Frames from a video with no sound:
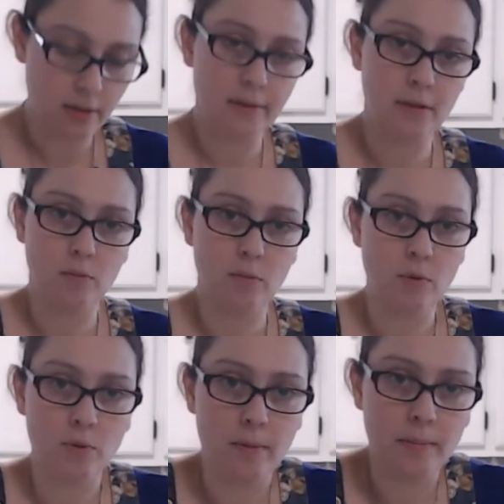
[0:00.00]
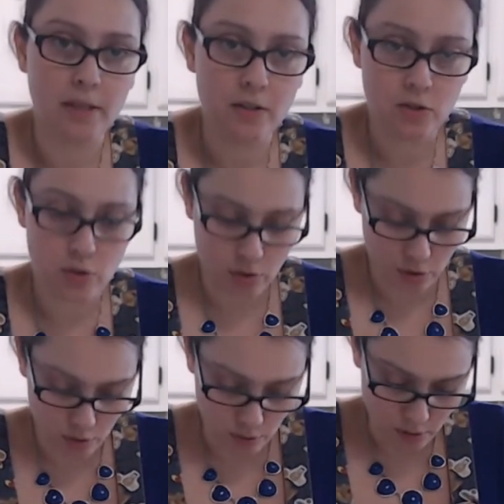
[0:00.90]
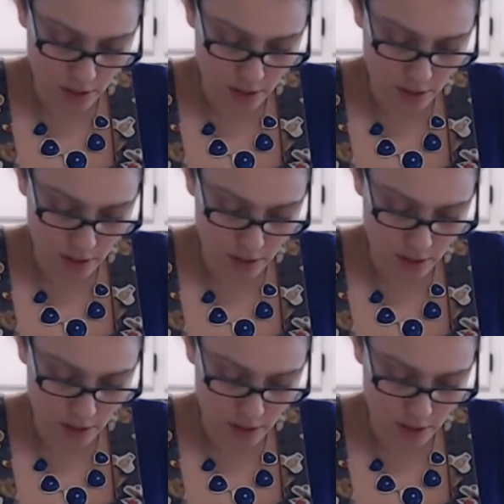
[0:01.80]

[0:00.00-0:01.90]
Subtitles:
I'm going to roll them into